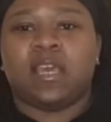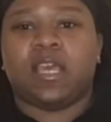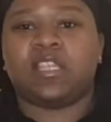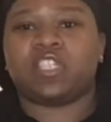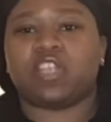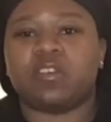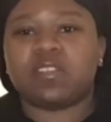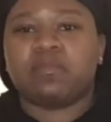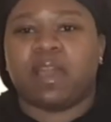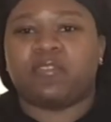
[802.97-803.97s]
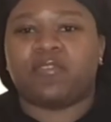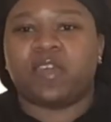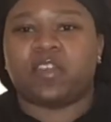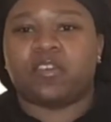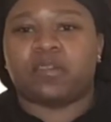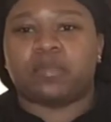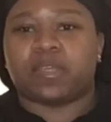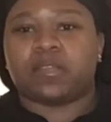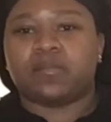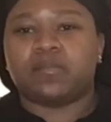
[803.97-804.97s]
it shows my figure a
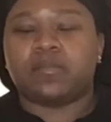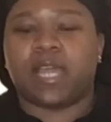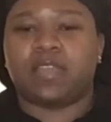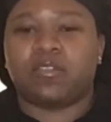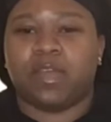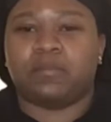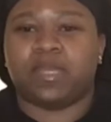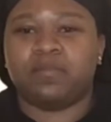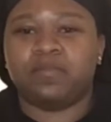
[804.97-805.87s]
bit. Like, you know what I mean?